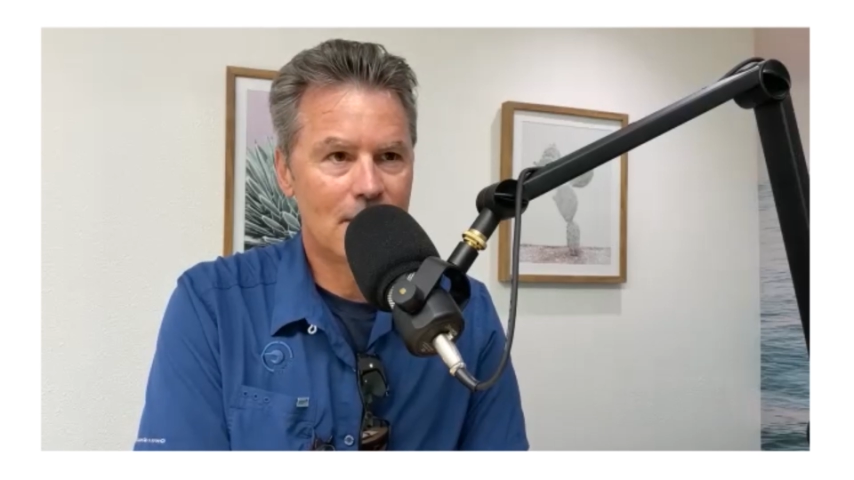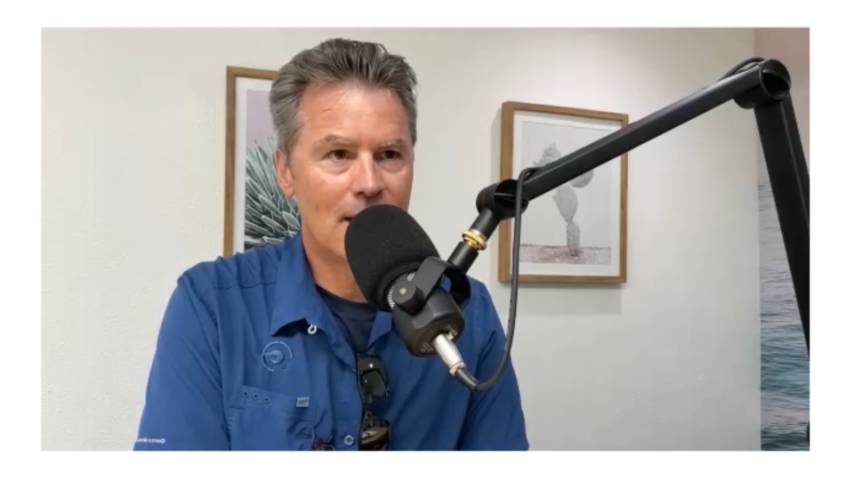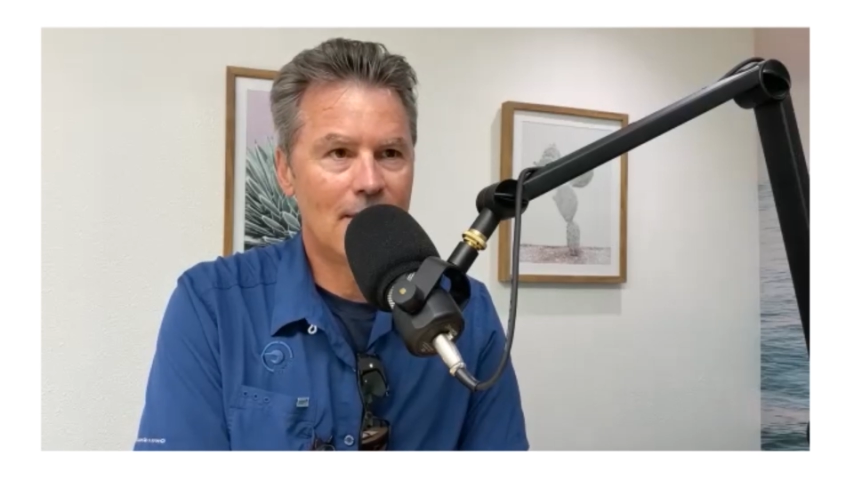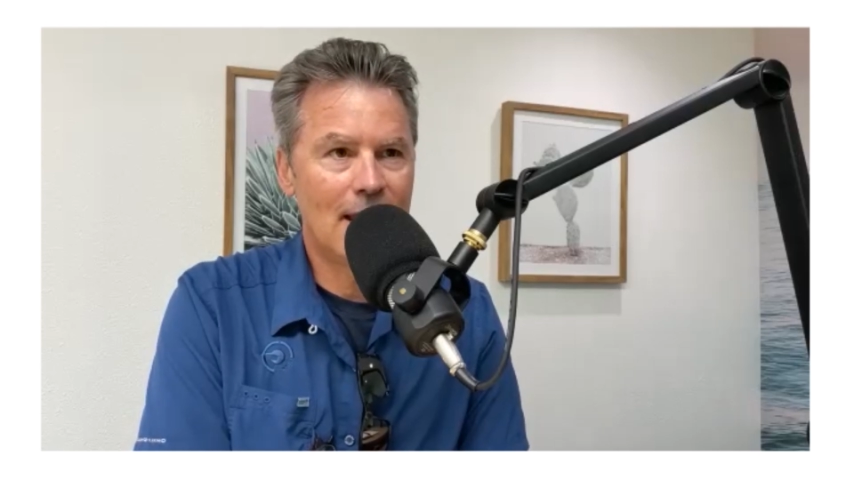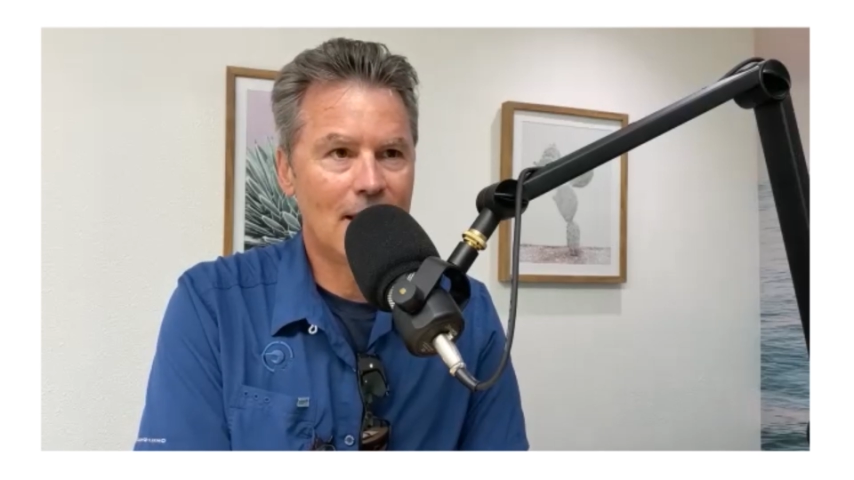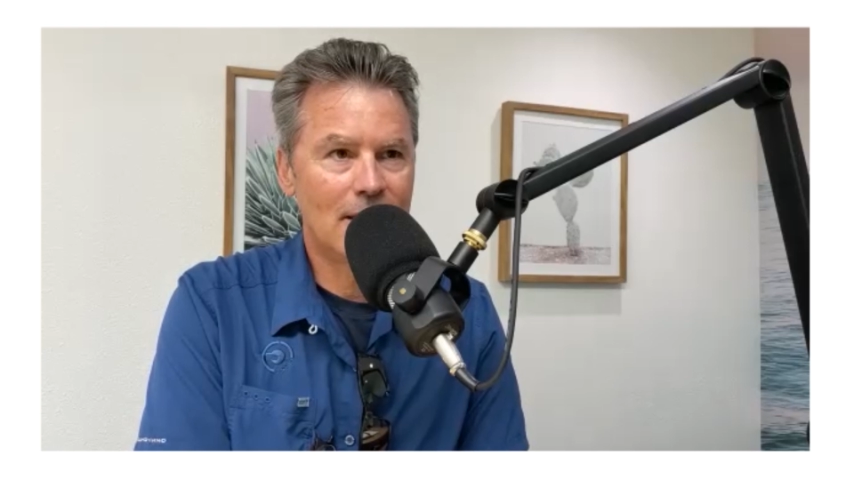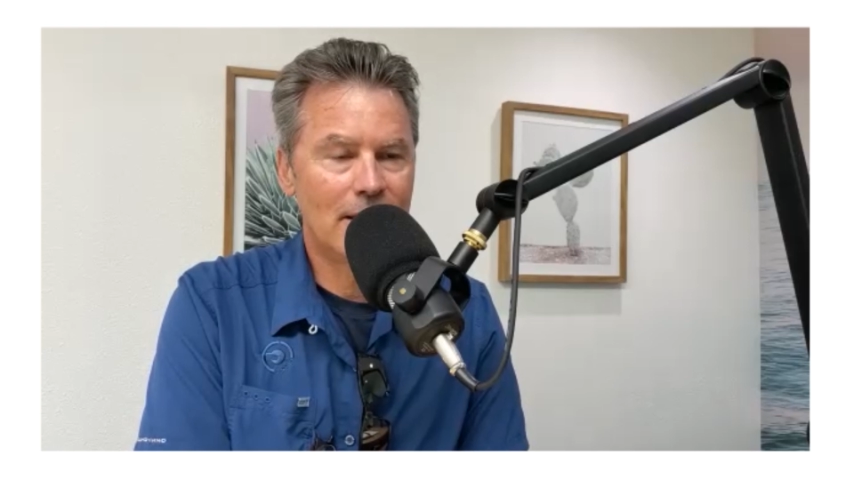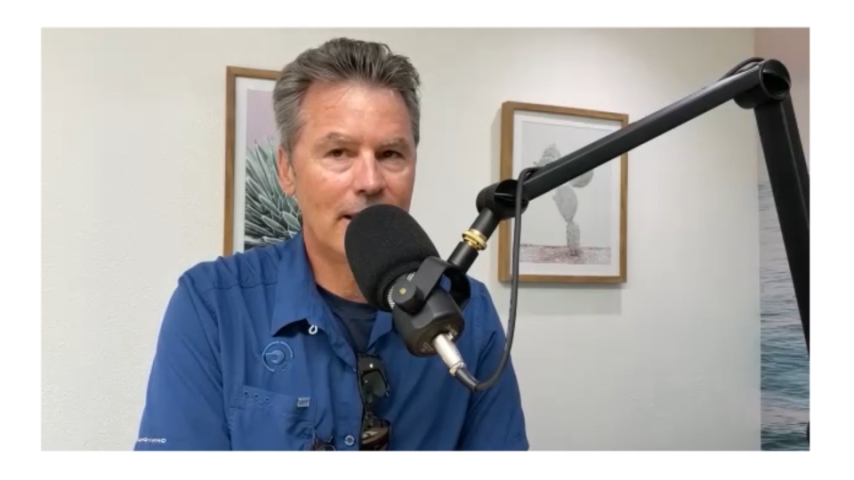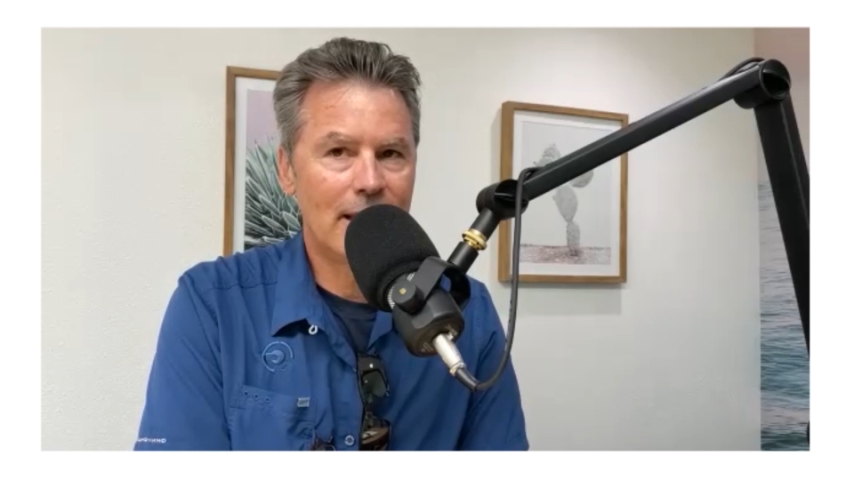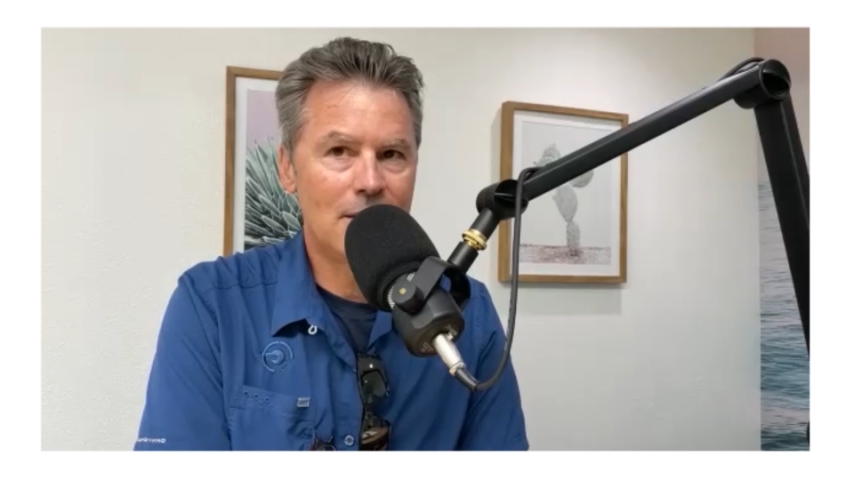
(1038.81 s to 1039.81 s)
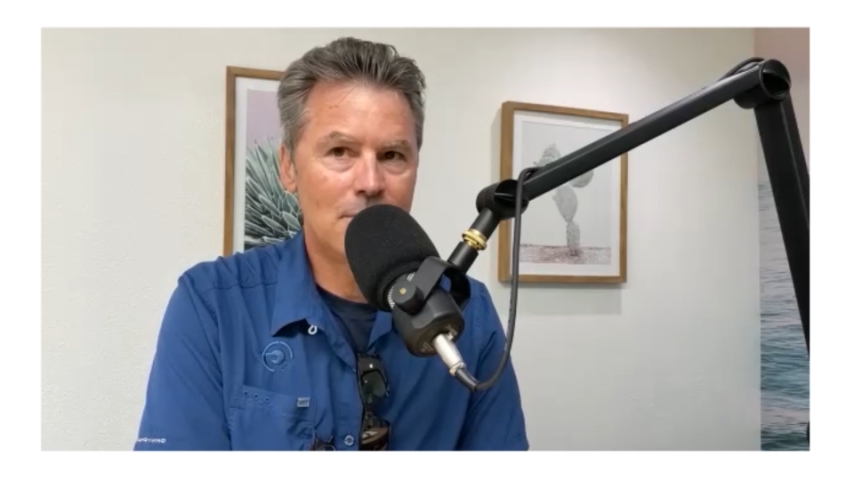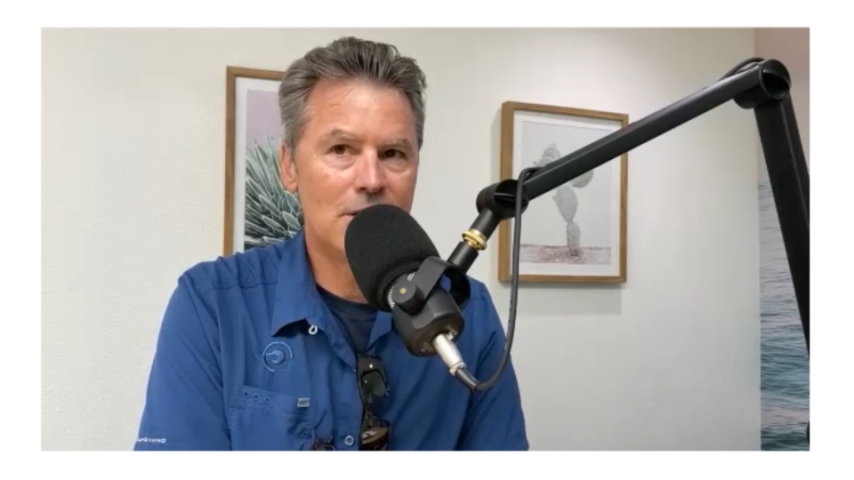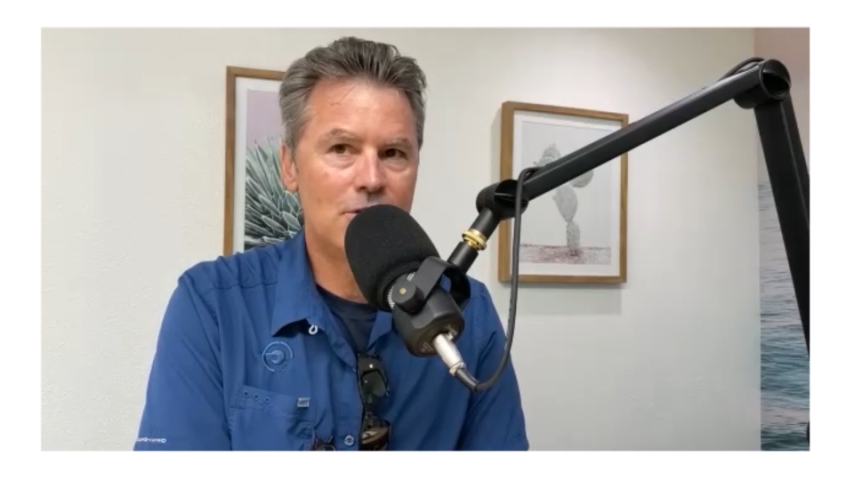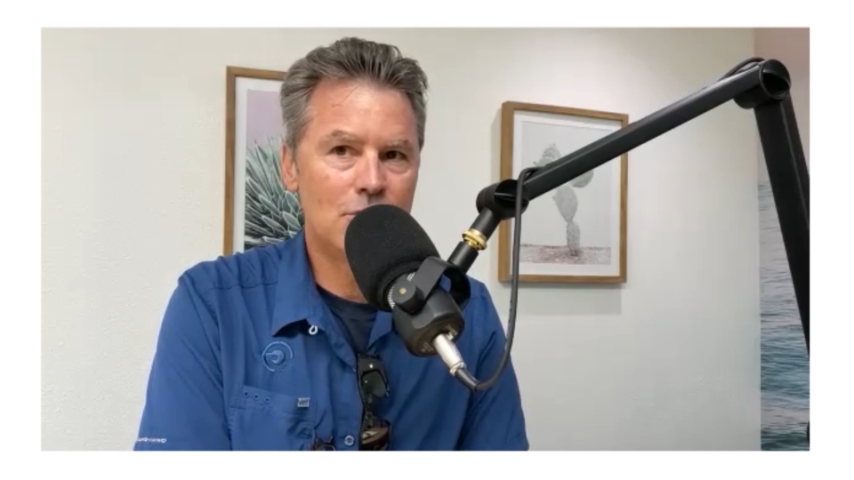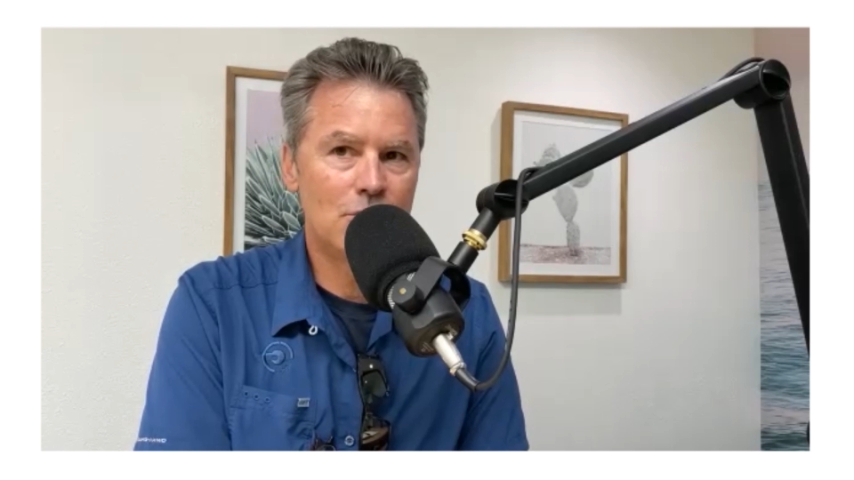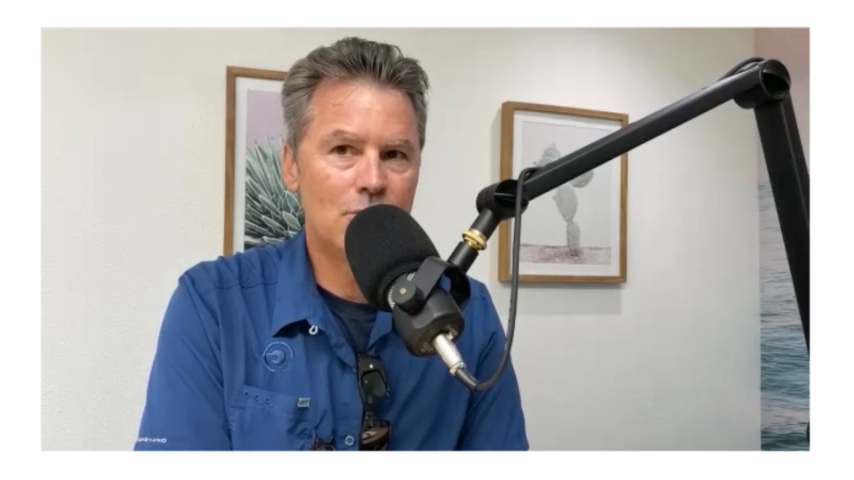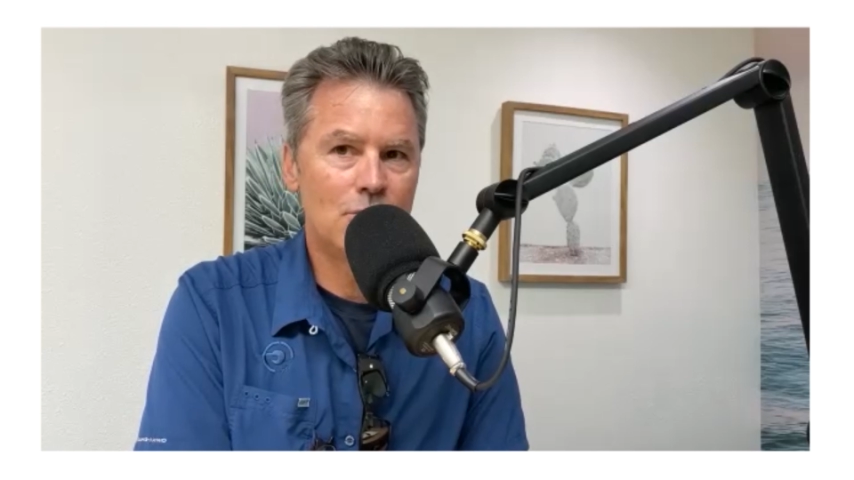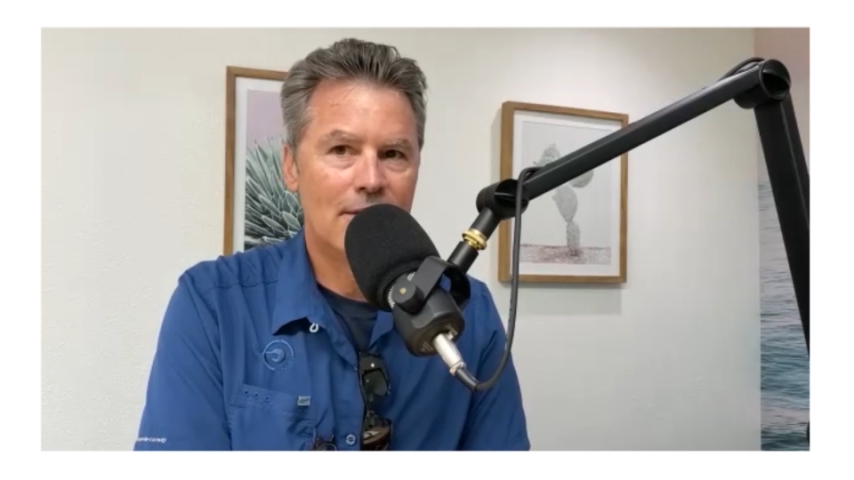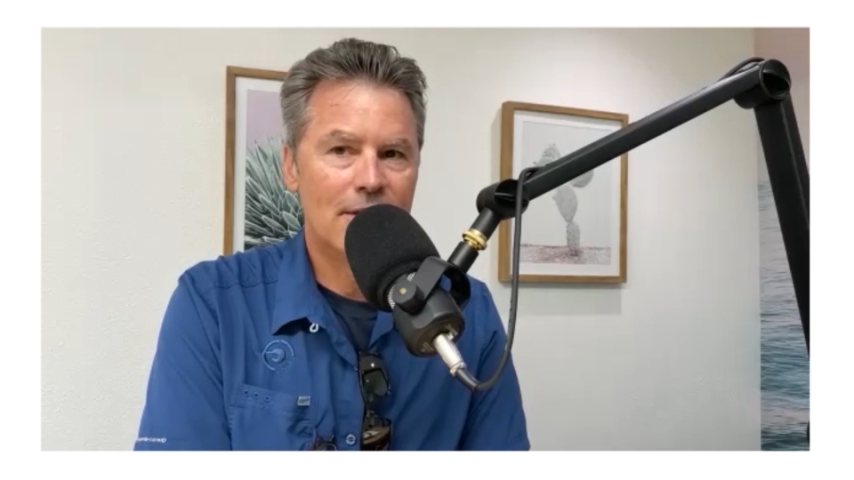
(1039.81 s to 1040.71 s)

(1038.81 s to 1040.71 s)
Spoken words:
And that led me to